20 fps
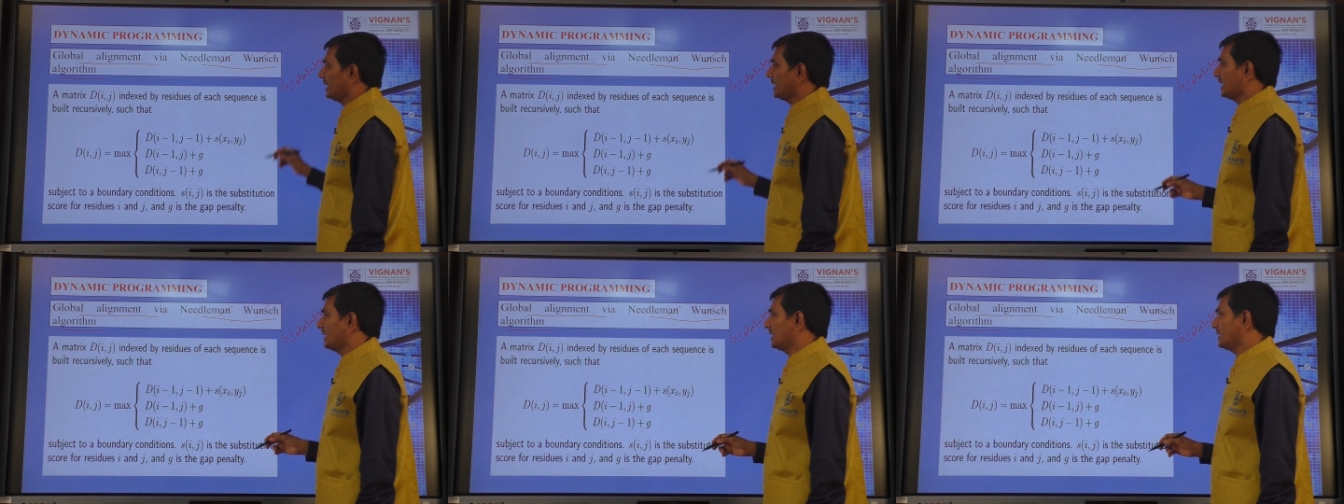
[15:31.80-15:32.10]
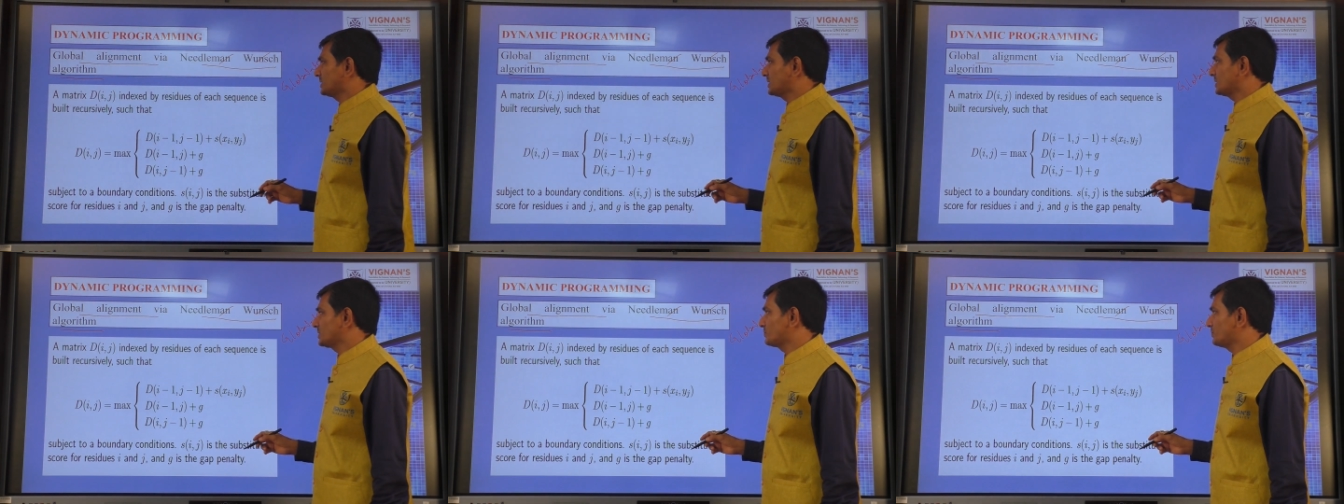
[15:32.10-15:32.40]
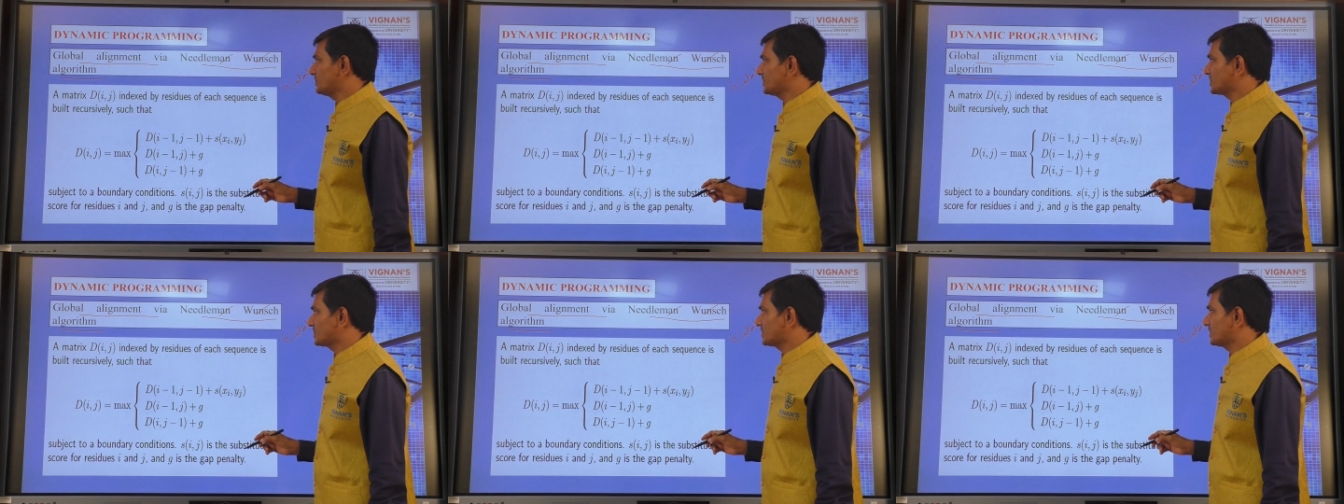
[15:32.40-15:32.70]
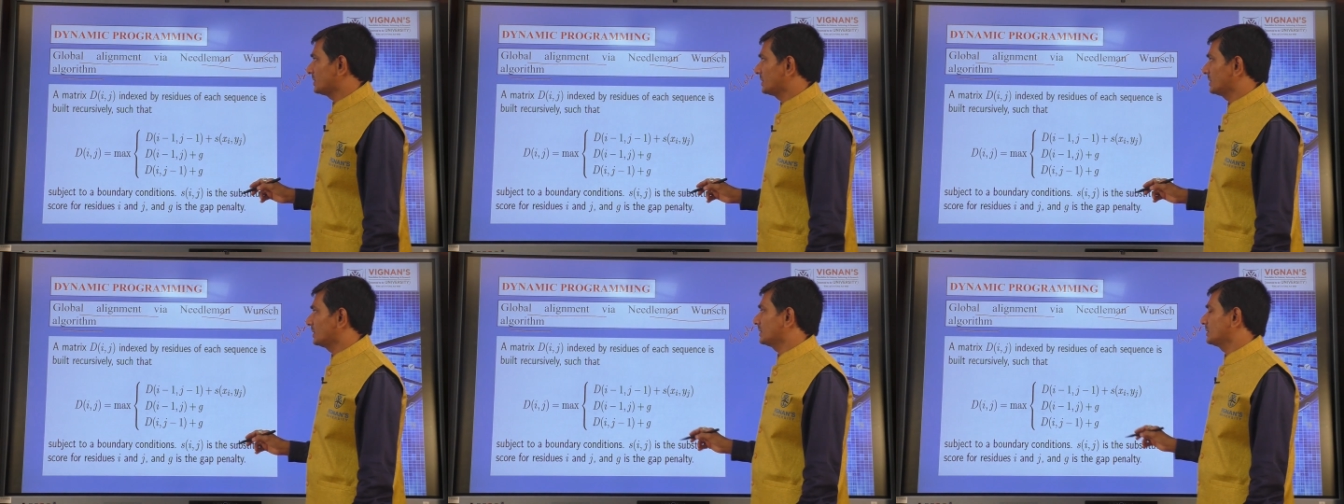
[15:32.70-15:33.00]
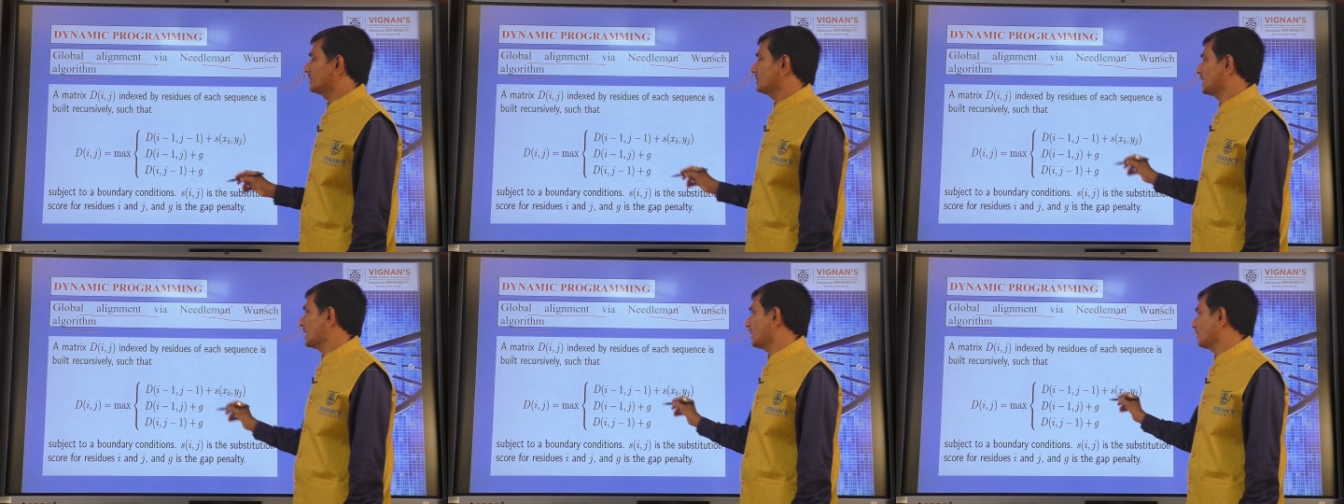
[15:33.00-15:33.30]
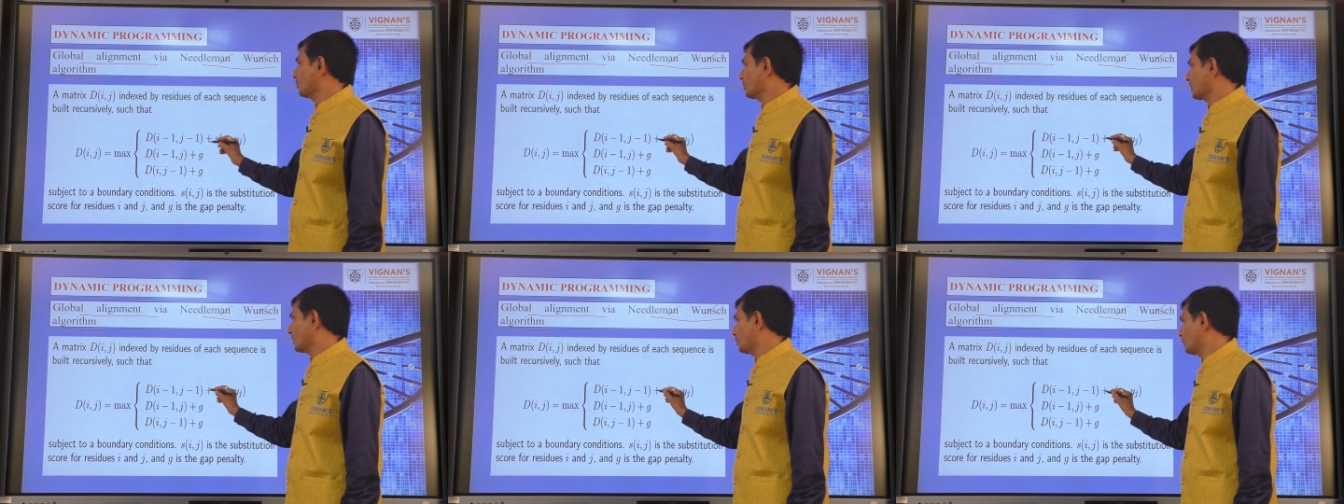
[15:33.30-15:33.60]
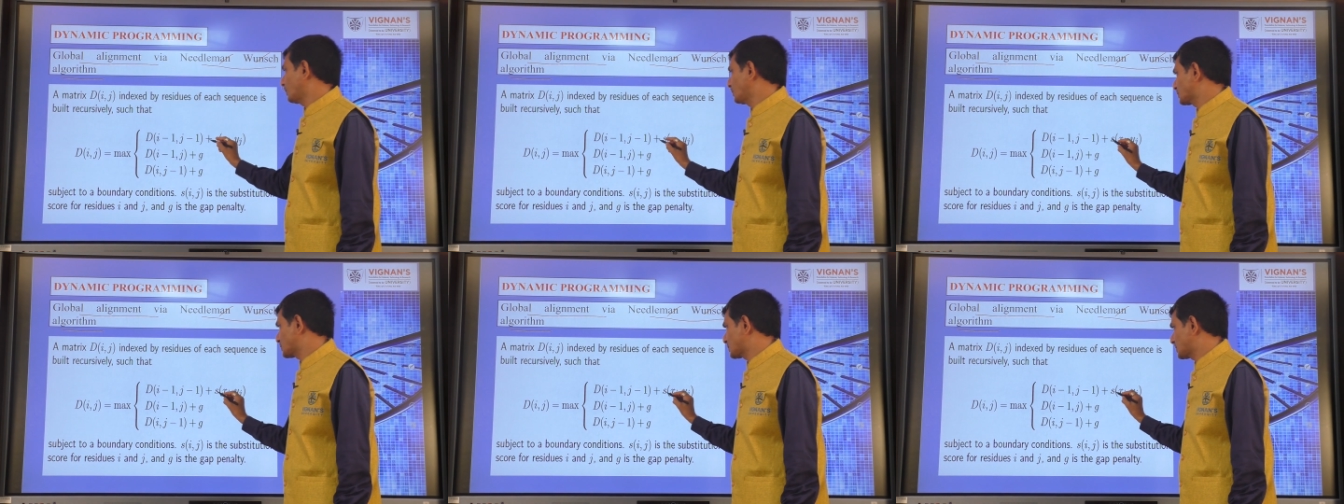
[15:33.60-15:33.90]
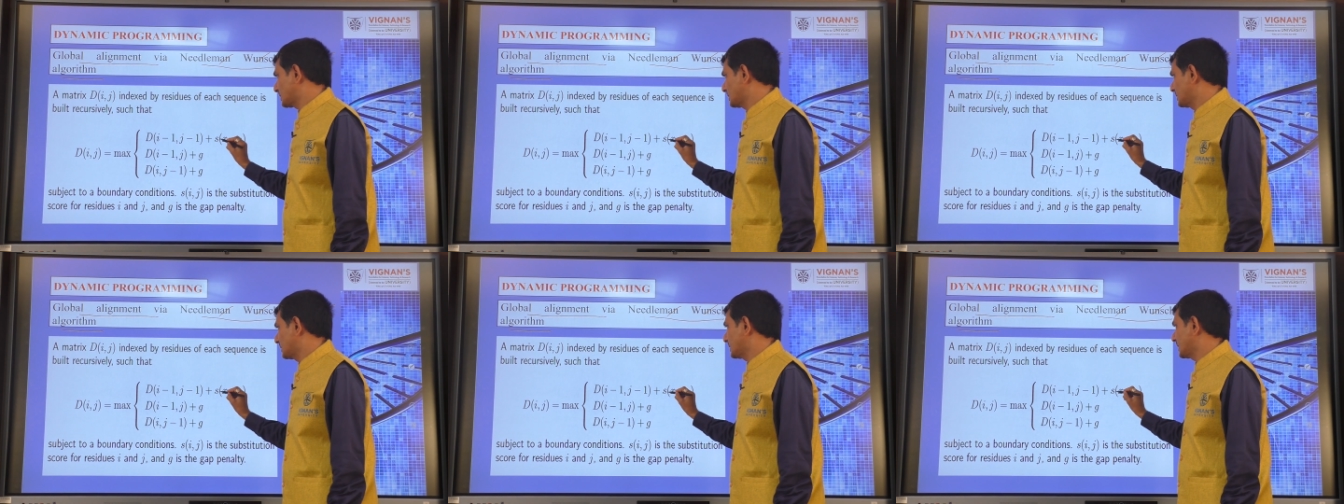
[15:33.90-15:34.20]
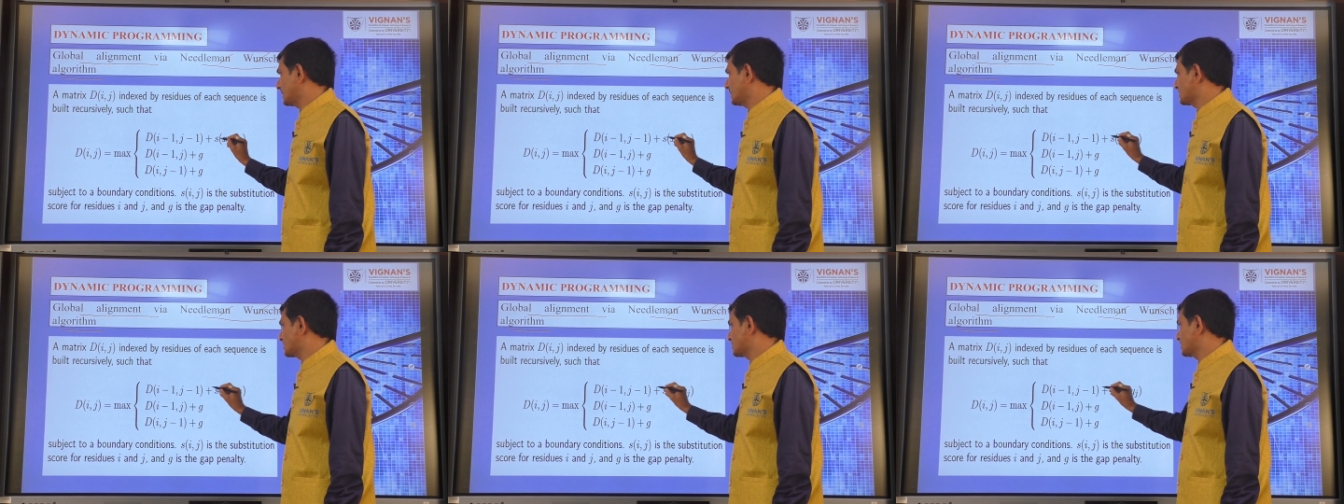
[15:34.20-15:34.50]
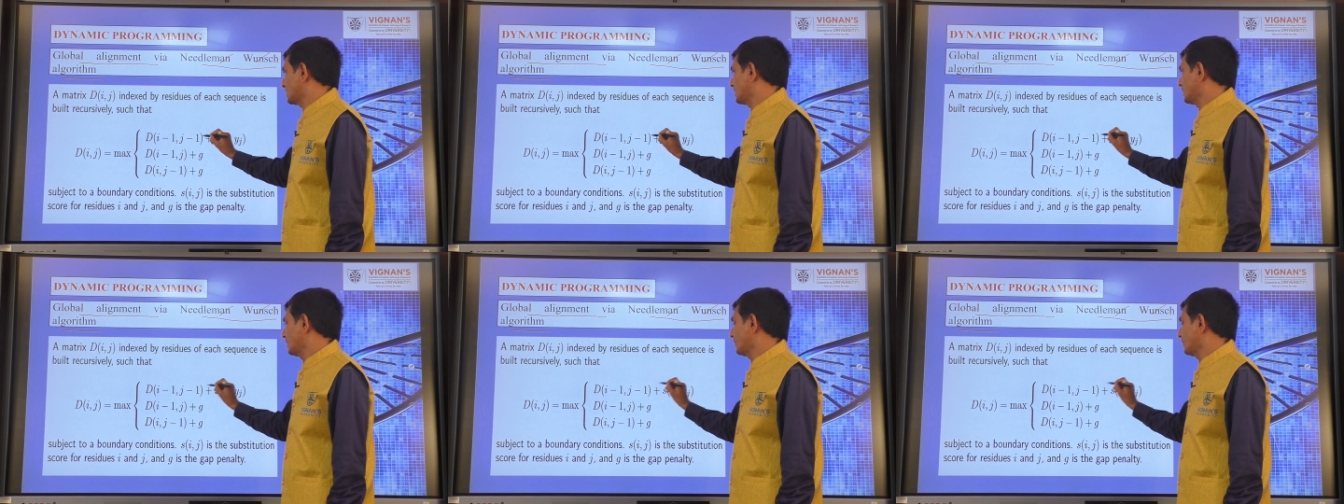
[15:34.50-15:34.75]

conditions which they have proposed, that is